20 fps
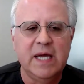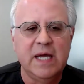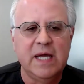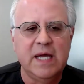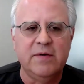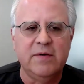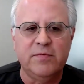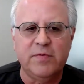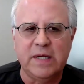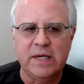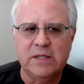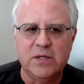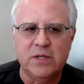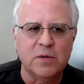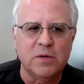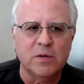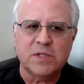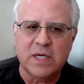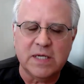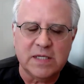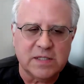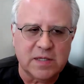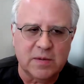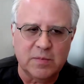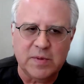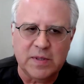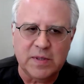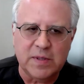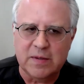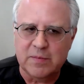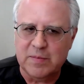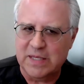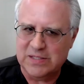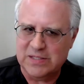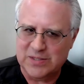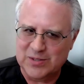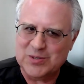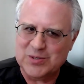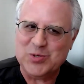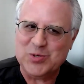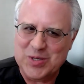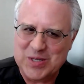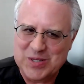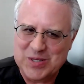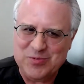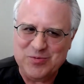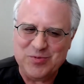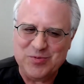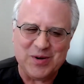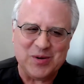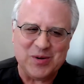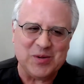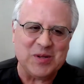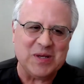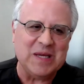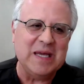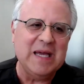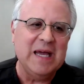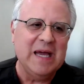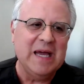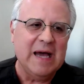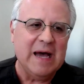If I don't say something, am I still treated fairly?